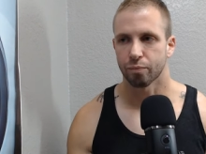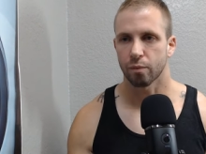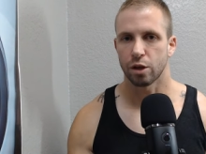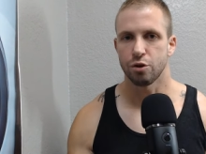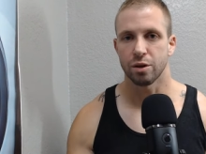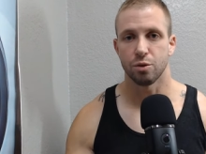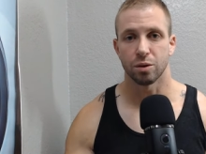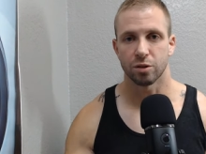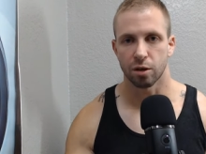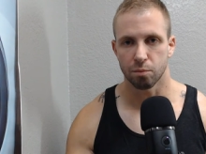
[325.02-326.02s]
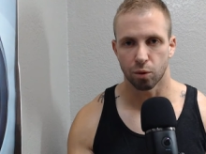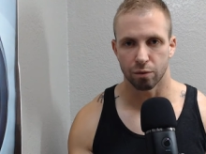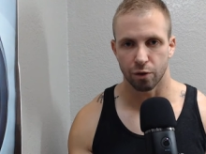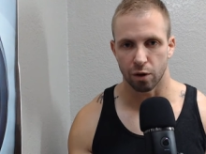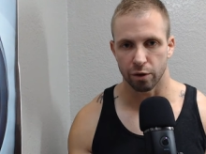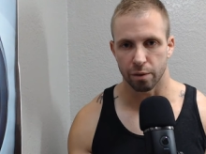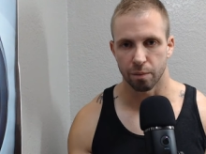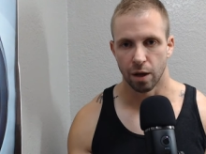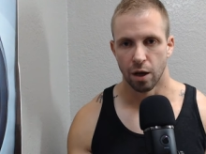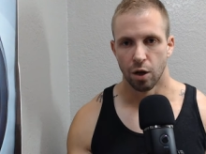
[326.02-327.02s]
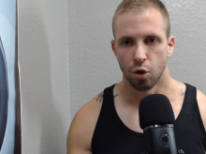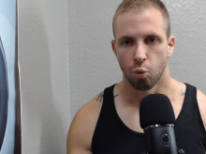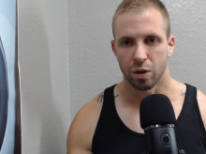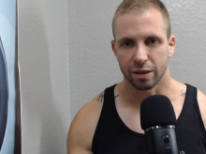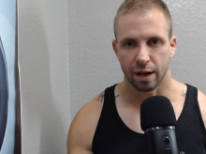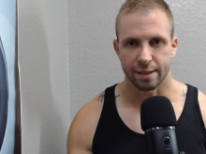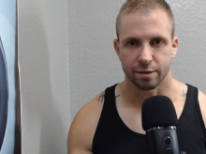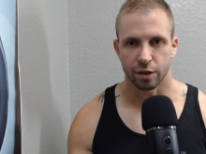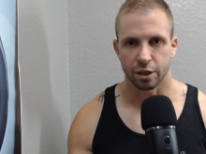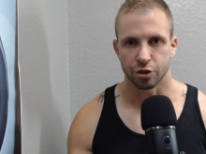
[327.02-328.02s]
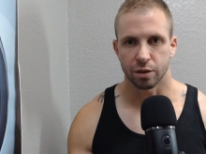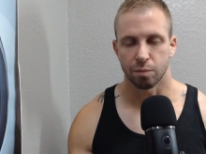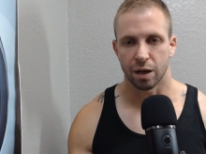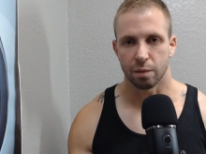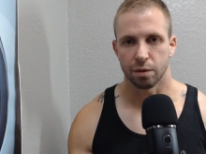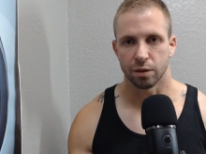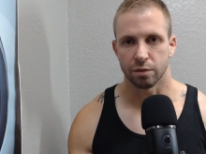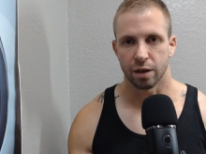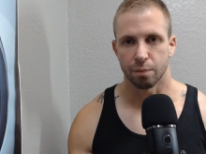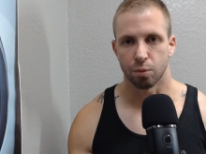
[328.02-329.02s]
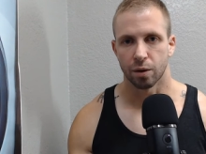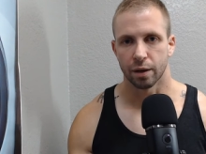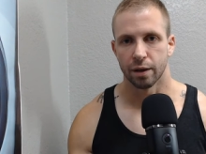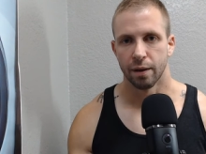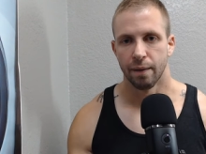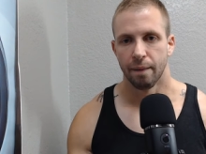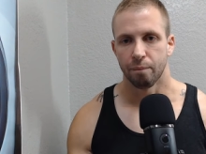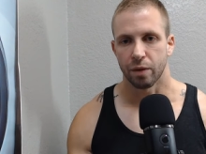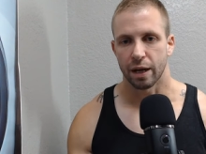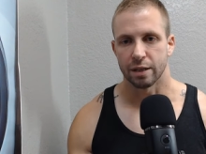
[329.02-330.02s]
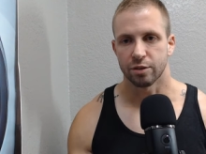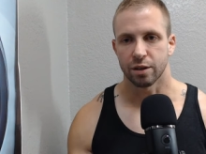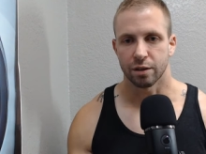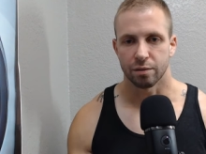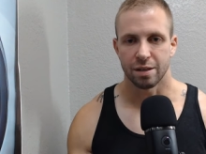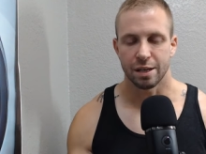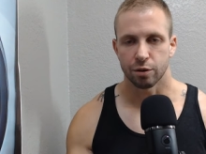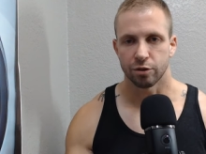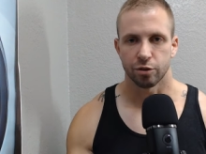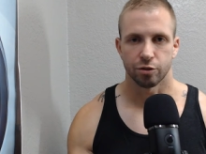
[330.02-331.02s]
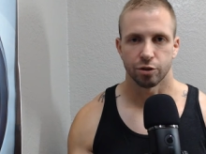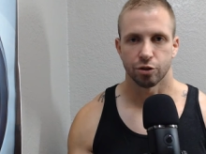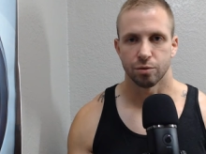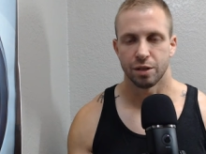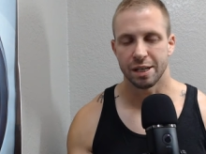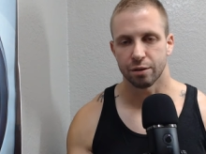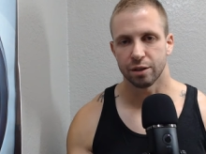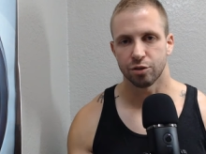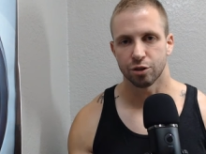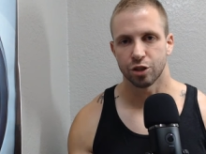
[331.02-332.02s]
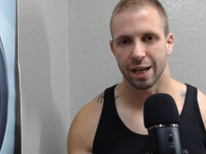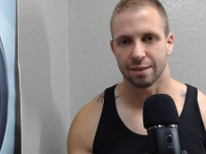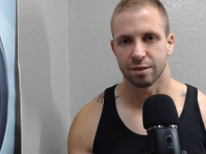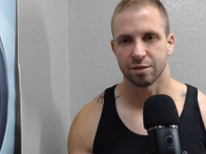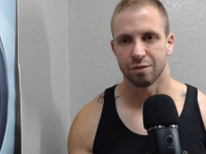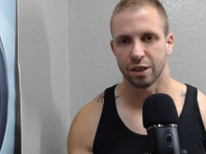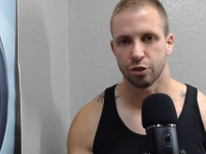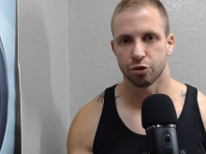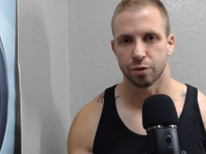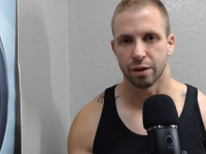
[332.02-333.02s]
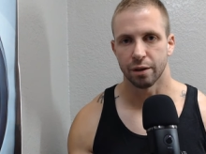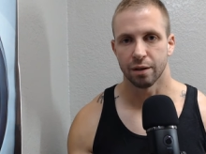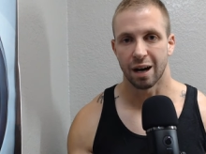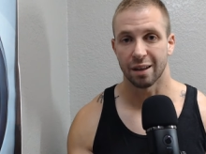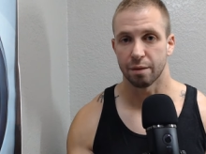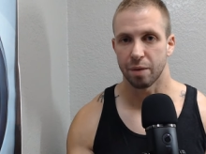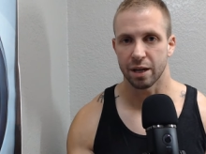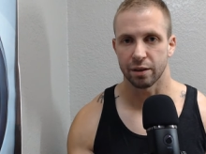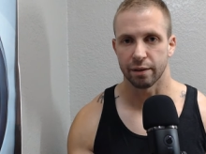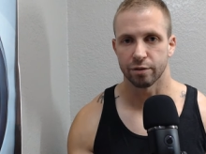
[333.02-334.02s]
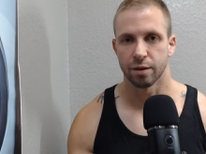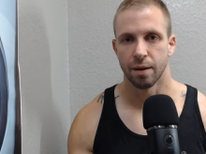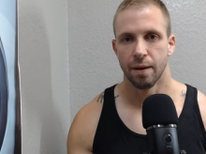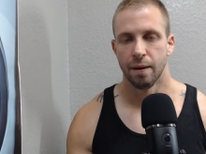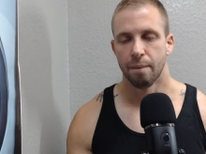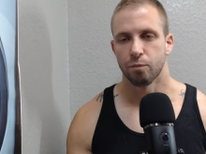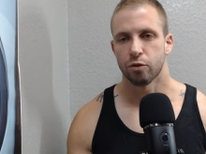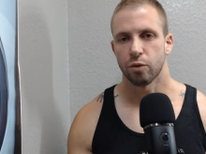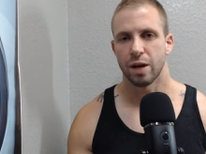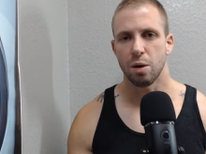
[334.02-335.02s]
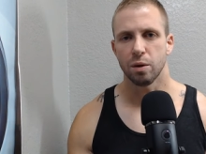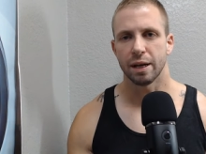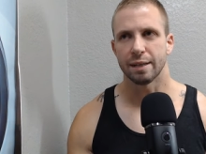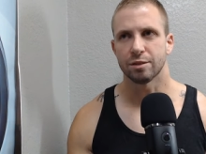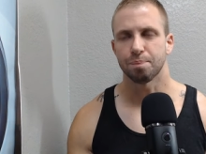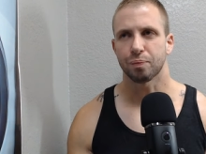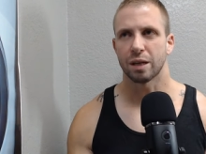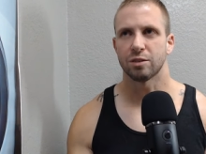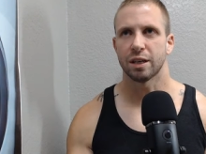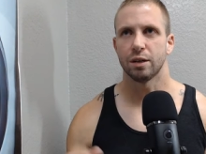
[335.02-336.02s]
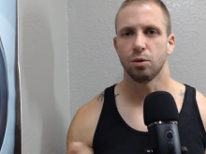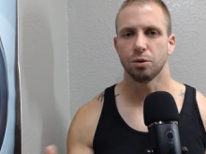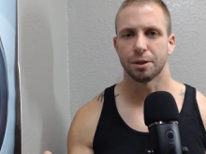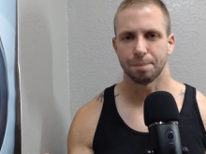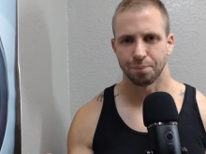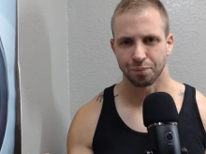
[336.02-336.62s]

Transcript: you can do a ton more volume with the isolation and bodybuilding type work, and it's gonna decrease your, decrease your chances of injury on the main lifts. So nowadays, as I get older,